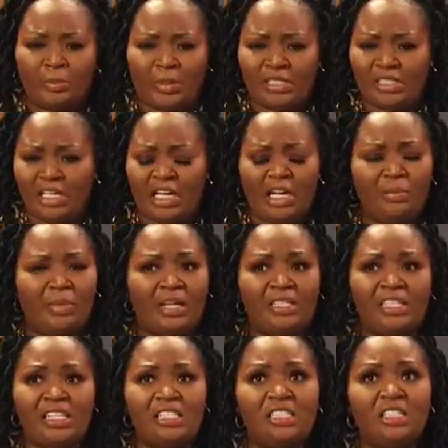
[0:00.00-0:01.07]
My time, my
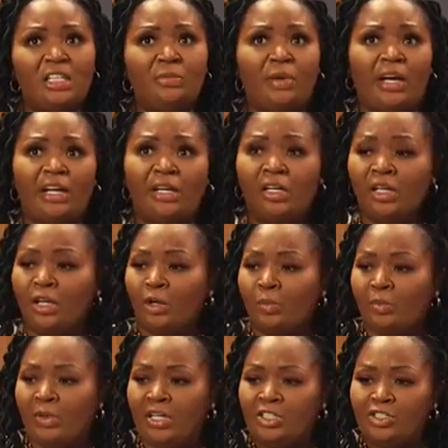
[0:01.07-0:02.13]
destiny,
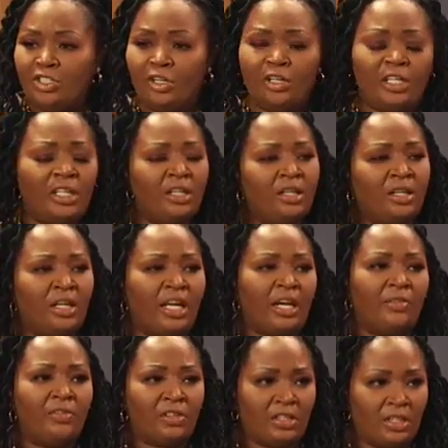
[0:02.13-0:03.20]
my journey,
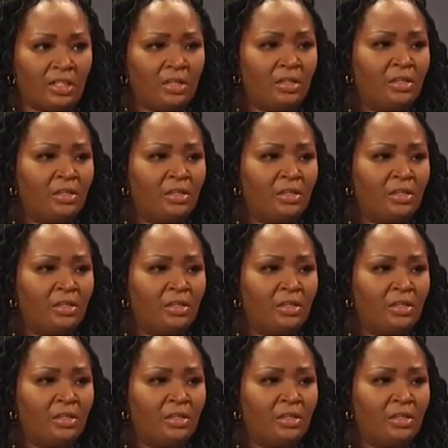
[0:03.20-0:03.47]
everything.